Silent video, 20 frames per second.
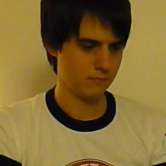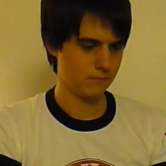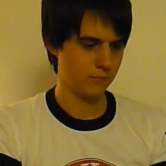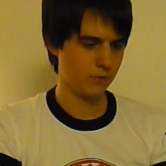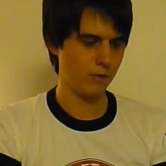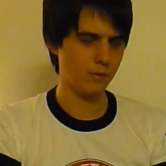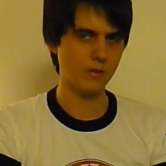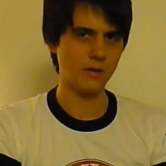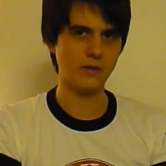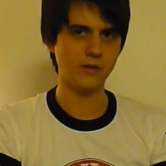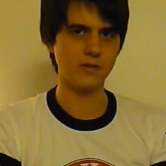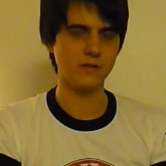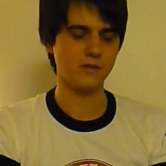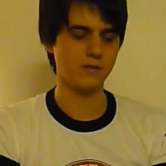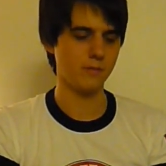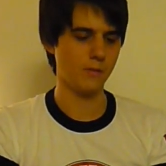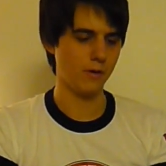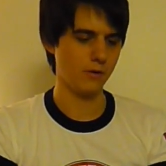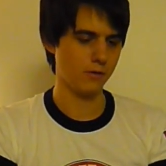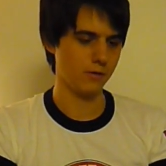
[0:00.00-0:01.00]
Probably going to
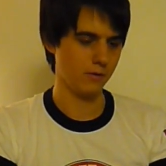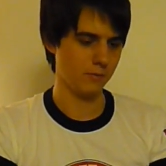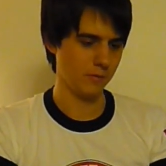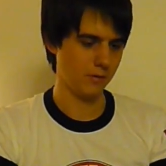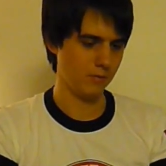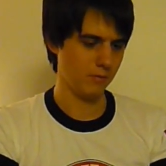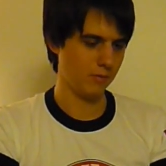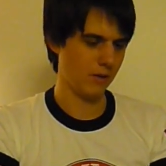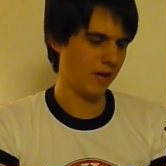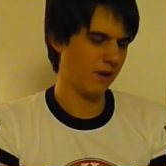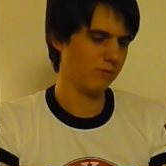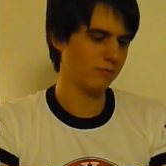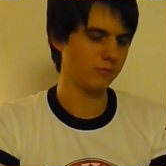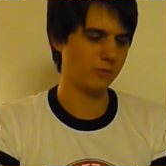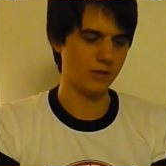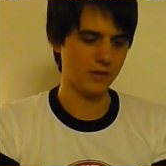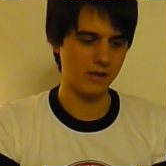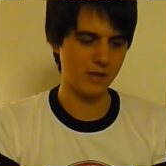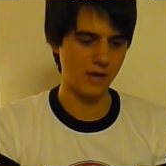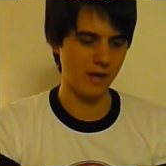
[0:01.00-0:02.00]
smoke on me, but I don't
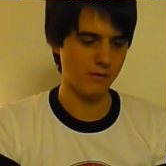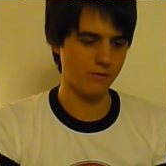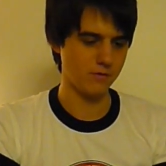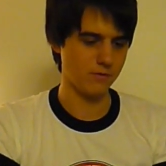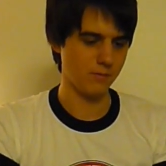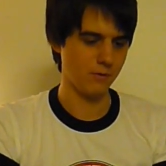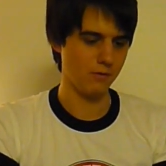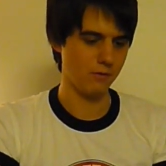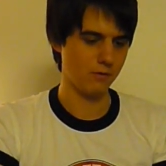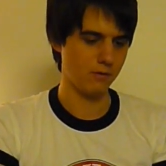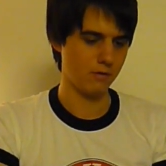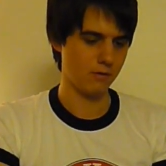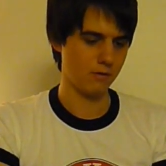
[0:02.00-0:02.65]
really care for smoke.